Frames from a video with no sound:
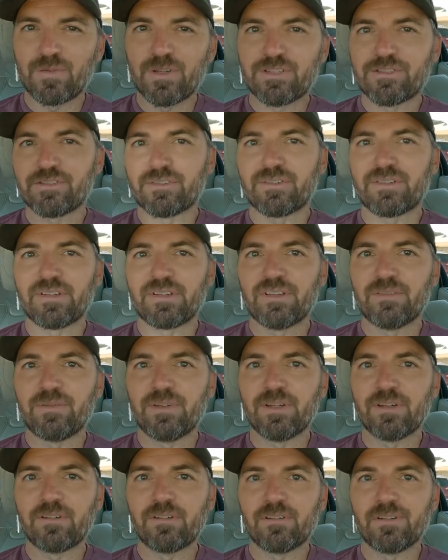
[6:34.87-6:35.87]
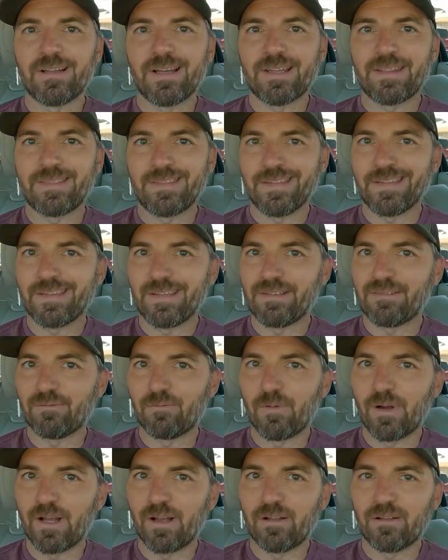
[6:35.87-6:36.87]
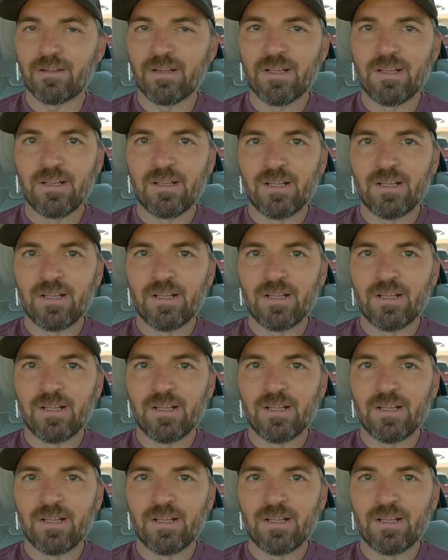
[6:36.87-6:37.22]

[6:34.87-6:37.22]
features in the vehicle, I think, as well.